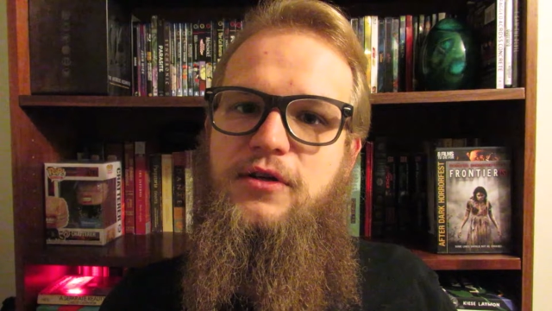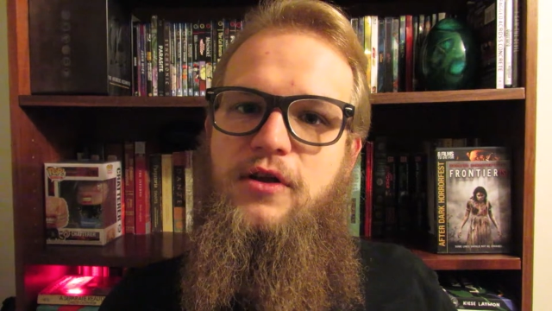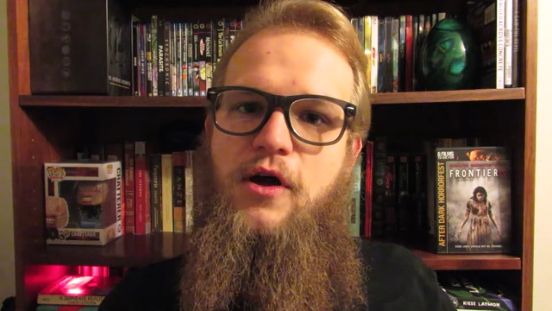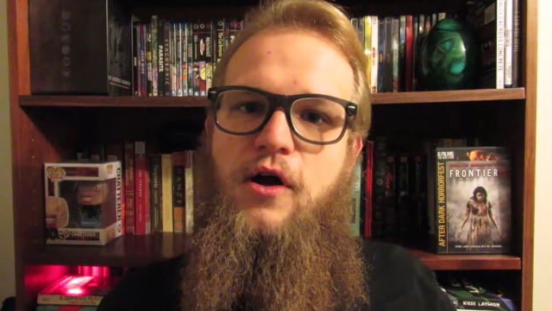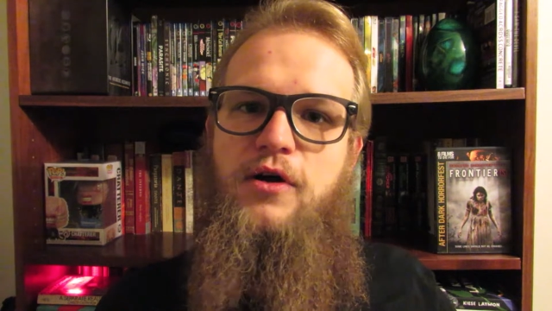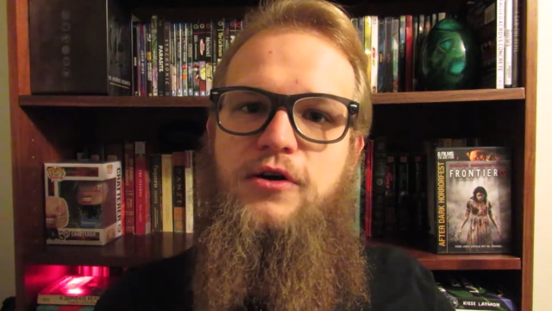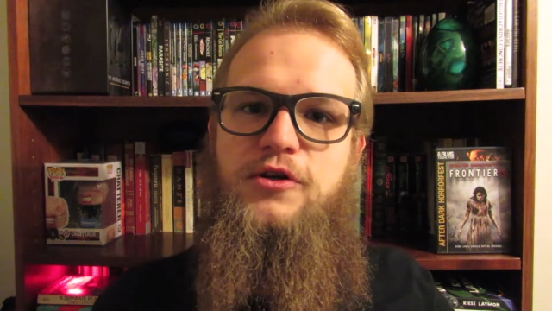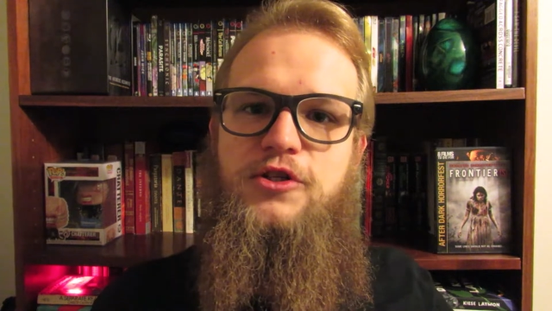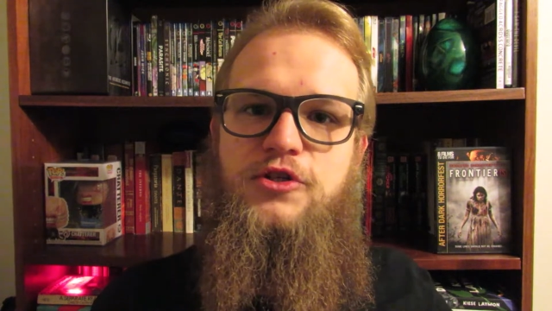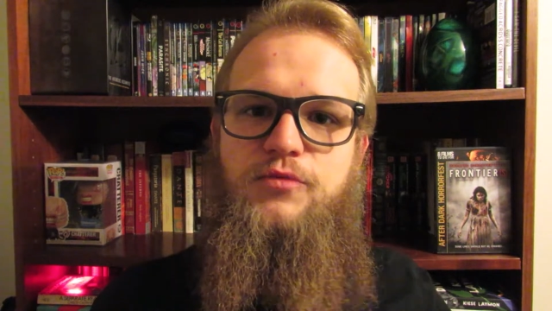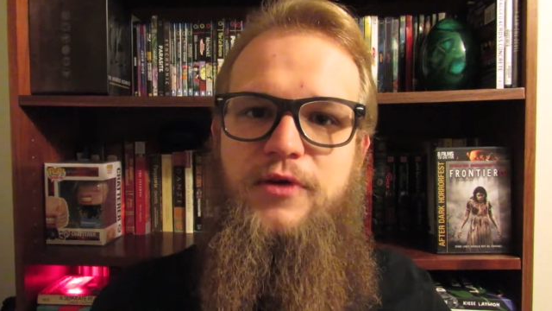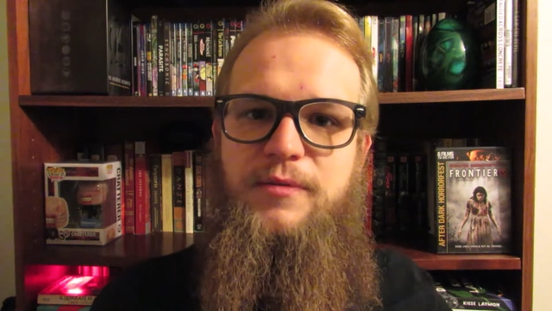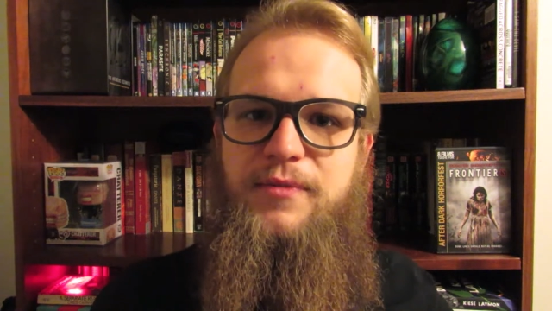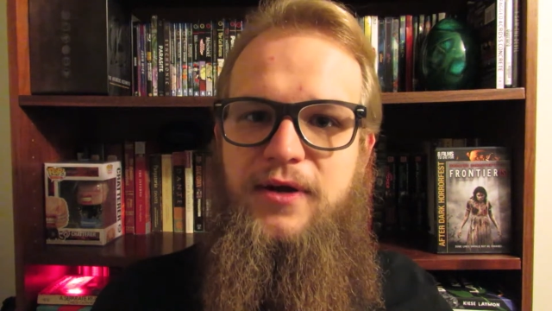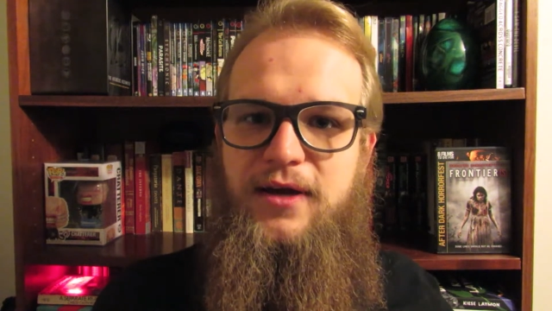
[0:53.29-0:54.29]
long
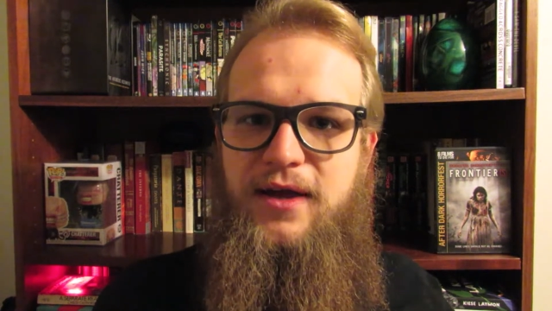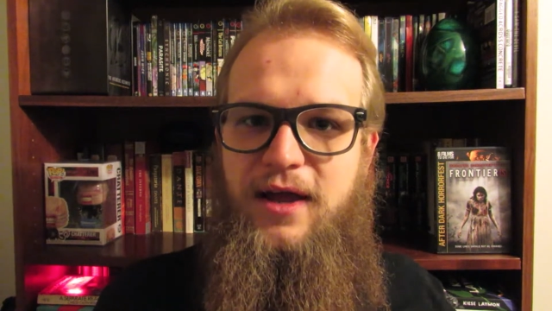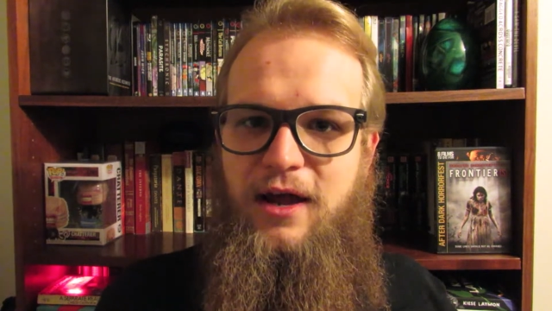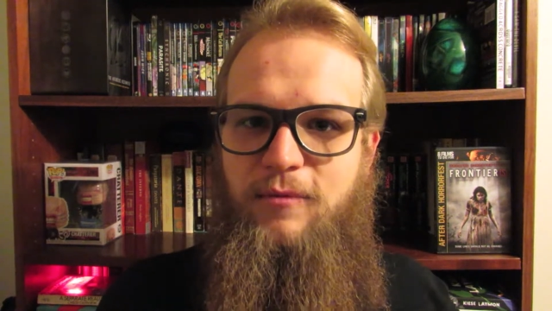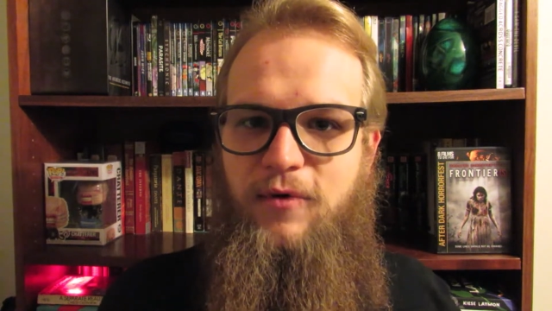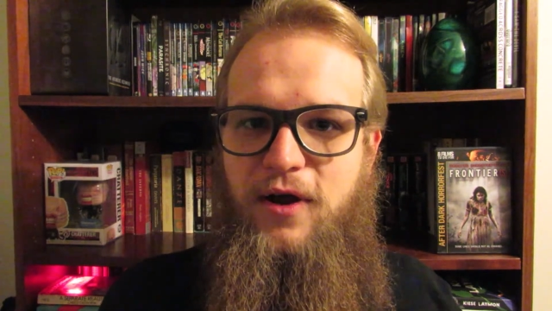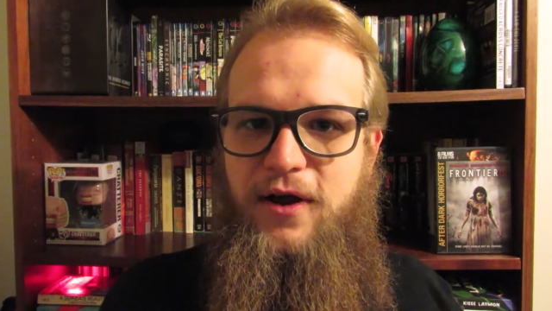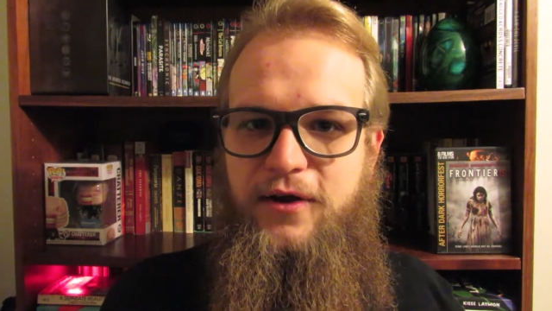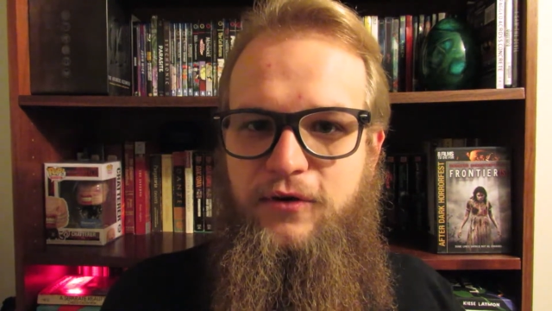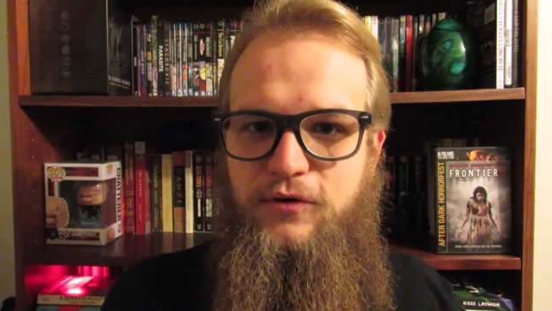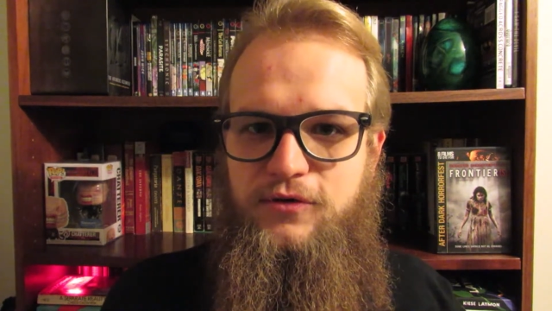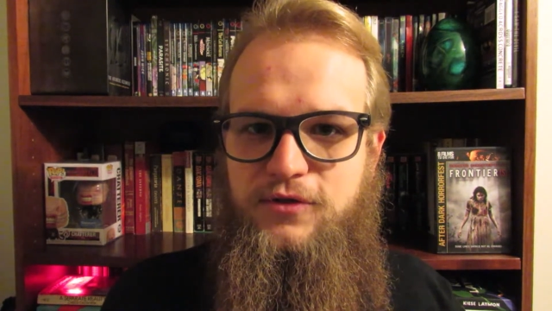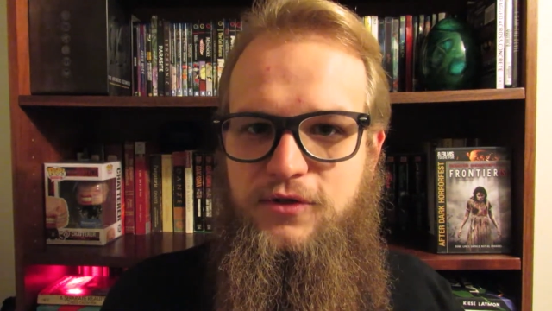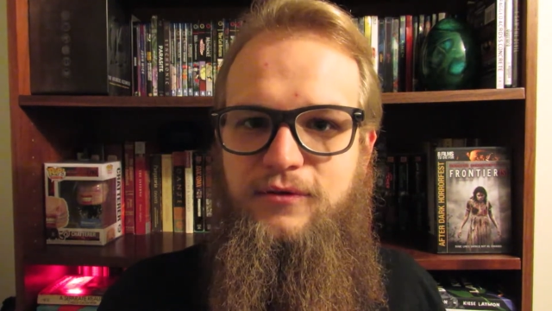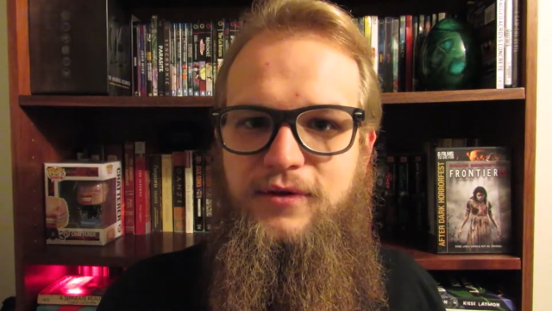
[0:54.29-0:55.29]
sweeping camera
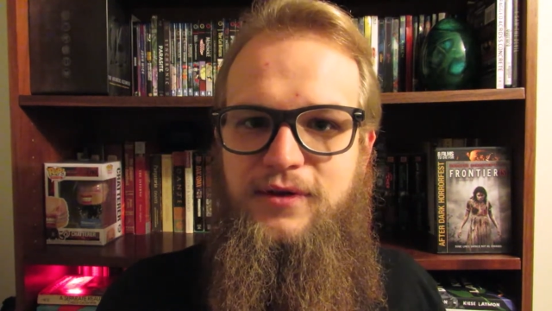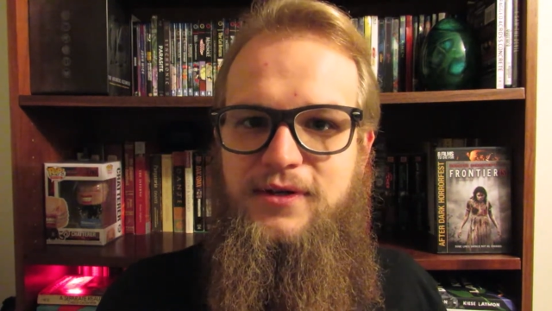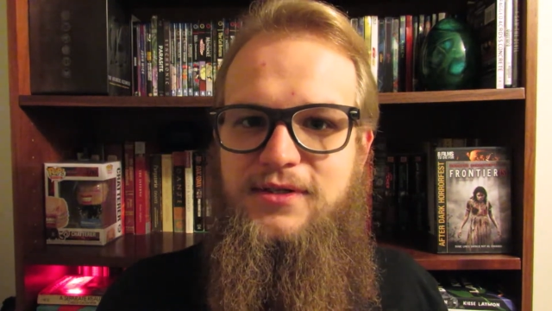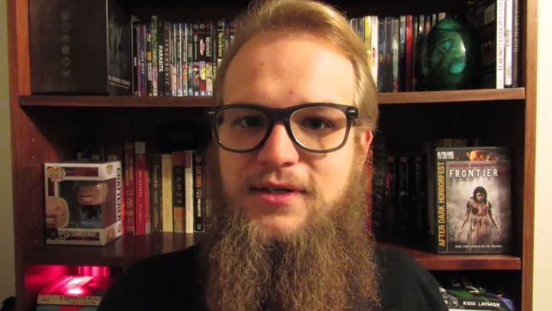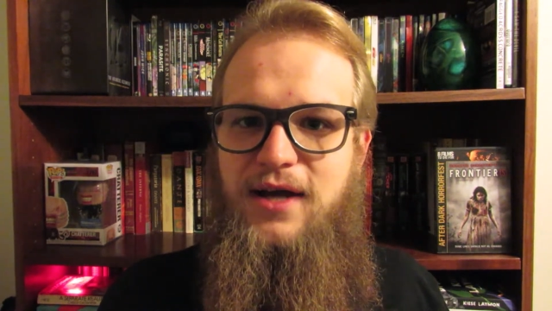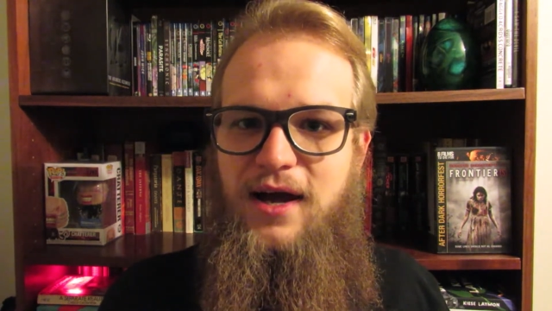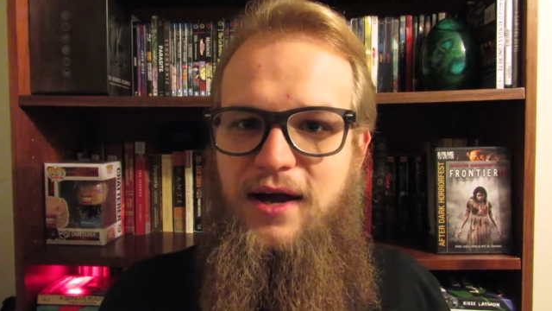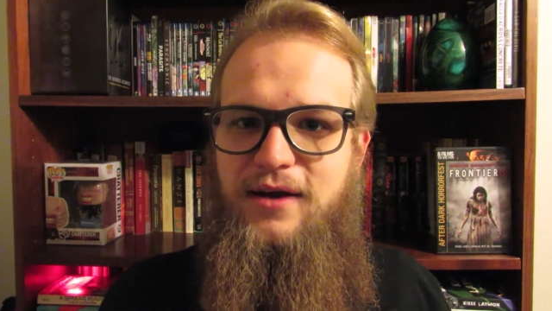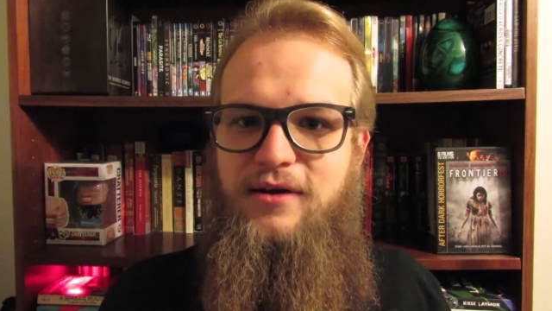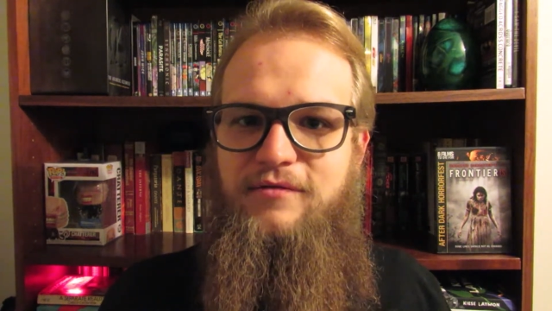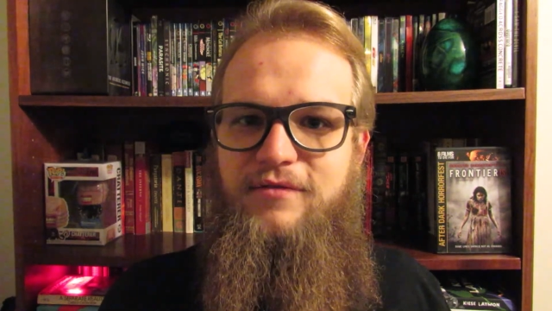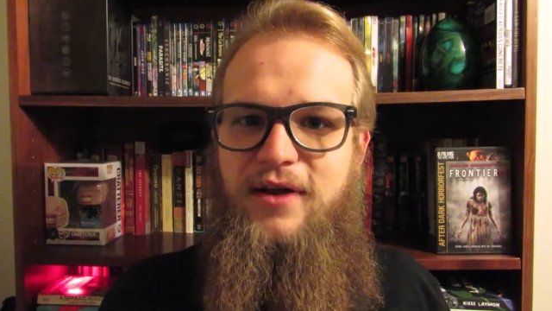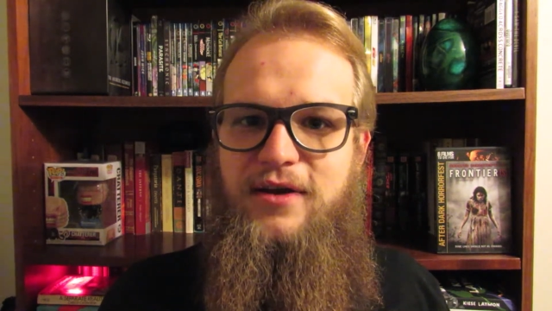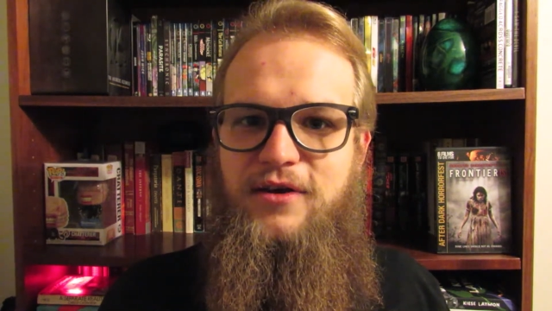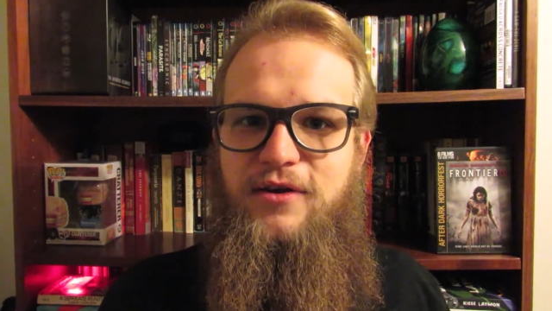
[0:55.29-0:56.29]
angles through the entire
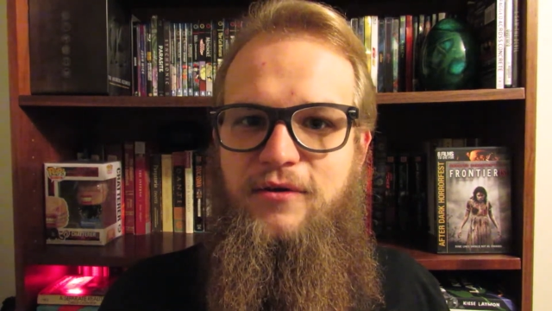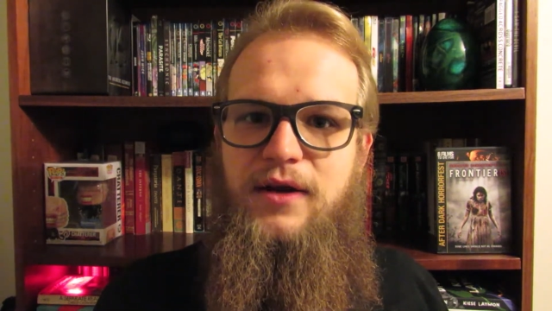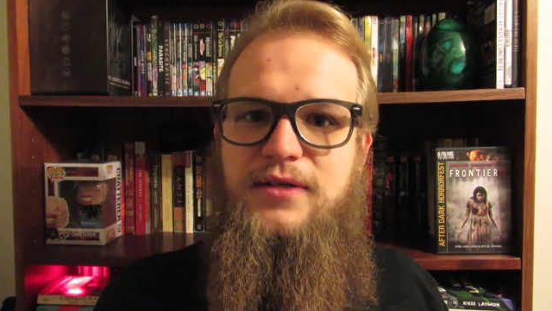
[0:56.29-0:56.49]
venue.